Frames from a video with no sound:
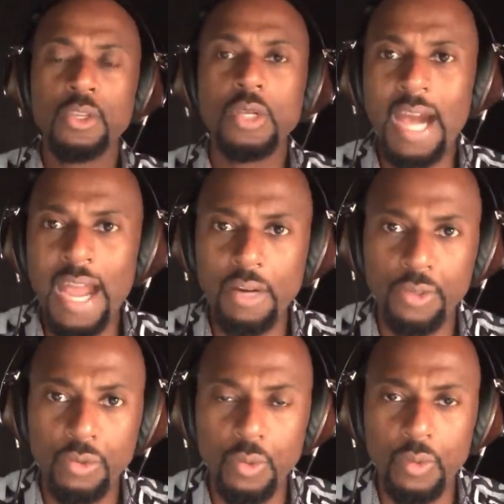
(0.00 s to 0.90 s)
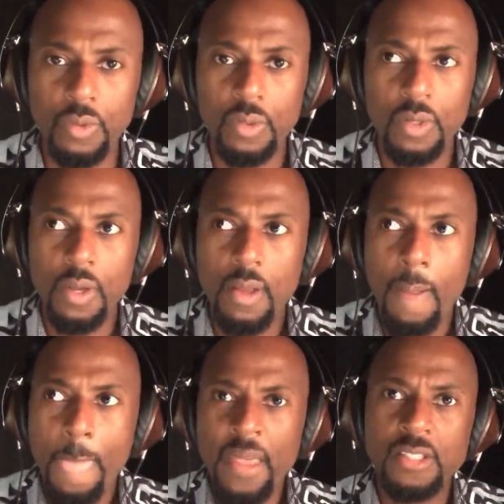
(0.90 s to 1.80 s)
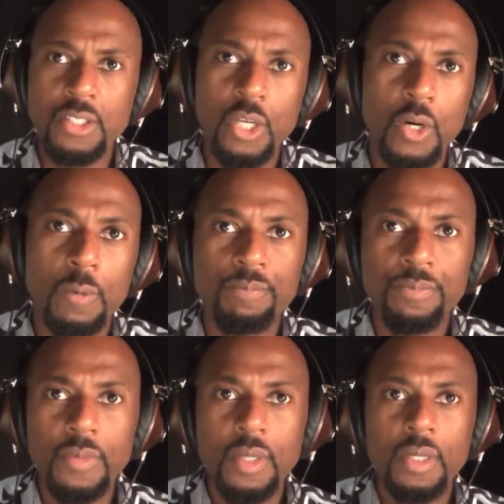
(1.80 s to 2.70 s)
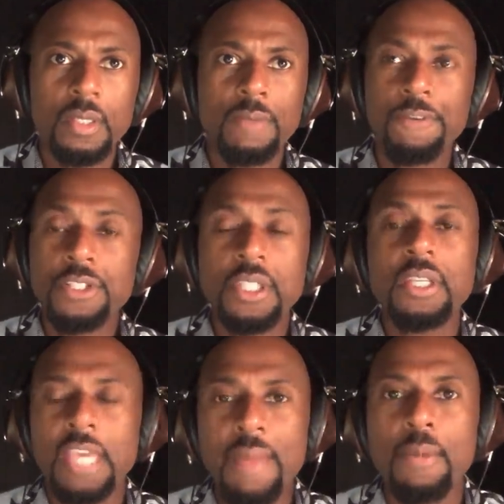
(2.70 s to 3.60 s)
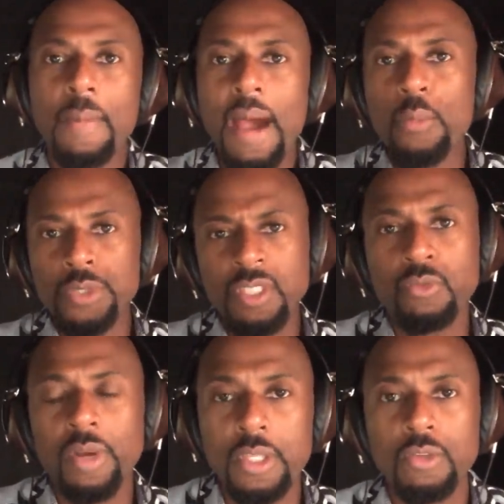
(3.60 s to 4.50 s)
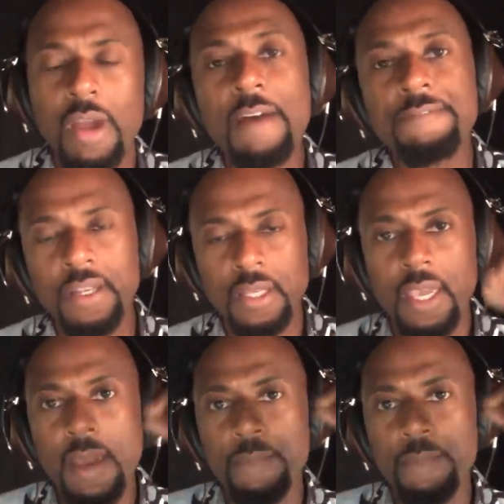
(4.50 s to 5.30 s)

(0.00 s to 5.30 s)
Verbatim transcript: and you can hire a crew. And so the first thing that came to mind was to run this crowdfunding